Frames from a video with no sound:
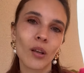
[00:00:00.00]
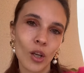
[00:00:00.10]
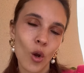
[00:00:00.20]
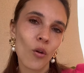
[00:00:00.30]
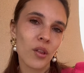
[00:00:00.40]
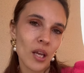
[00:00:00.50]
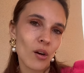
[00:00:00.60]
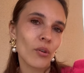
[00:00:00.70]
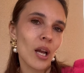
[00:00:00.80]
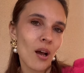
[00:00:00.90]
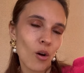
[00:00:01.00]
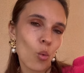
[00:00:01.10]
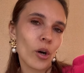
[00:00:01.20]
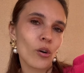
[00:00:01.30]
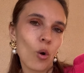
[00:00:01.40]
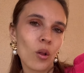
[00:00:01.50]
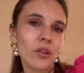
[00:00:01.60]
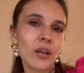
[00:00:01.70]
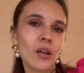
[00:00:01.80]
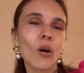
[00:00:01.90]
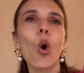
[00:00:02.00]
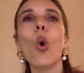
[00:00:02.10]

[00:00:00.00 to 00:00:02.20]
you know, the area where all the